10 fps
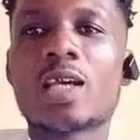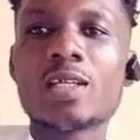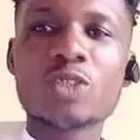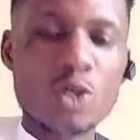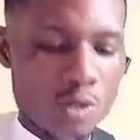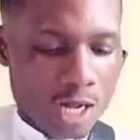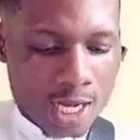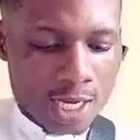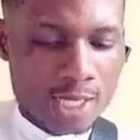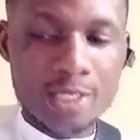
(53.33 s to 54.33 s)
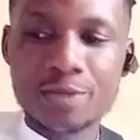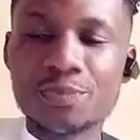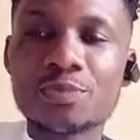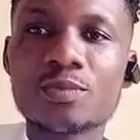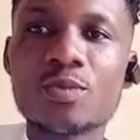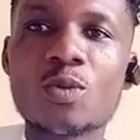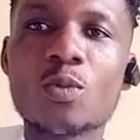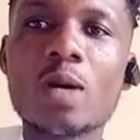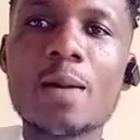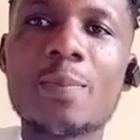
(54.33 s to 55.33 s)
Okay, so
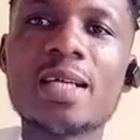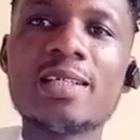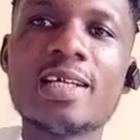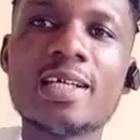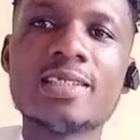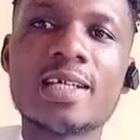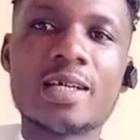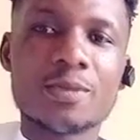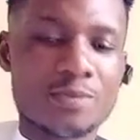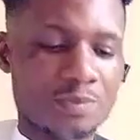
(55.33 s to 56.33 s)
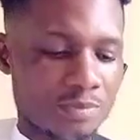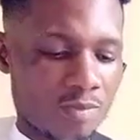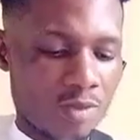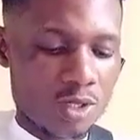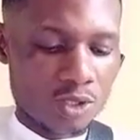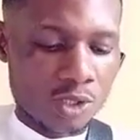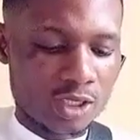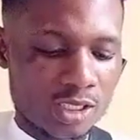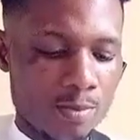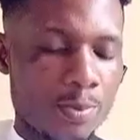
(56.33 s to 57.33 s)
what I'm playing there is
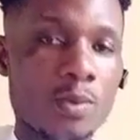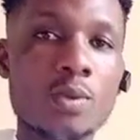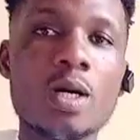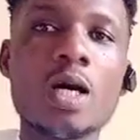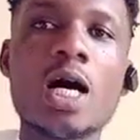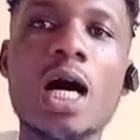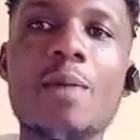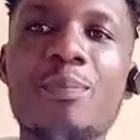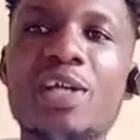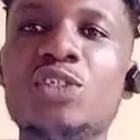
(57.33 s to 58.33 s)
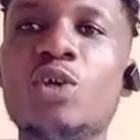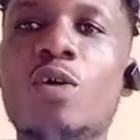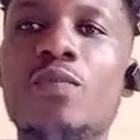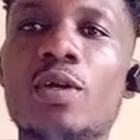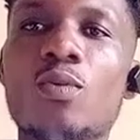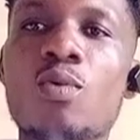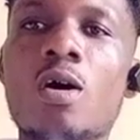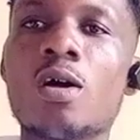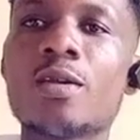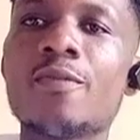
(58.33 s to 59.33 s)
just simple arpeggio of the
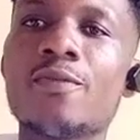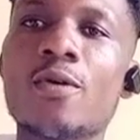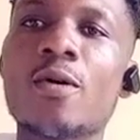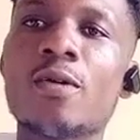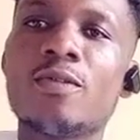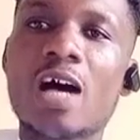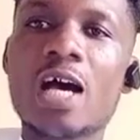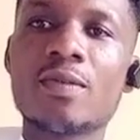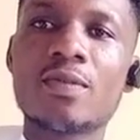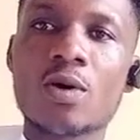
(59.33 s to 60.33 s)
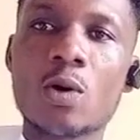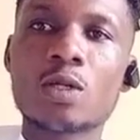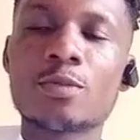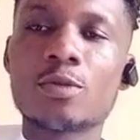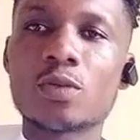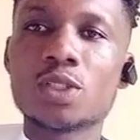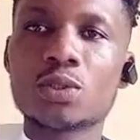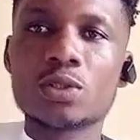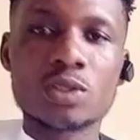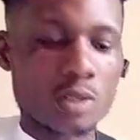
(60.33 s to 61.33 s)
1, 4, 5 chord progressions.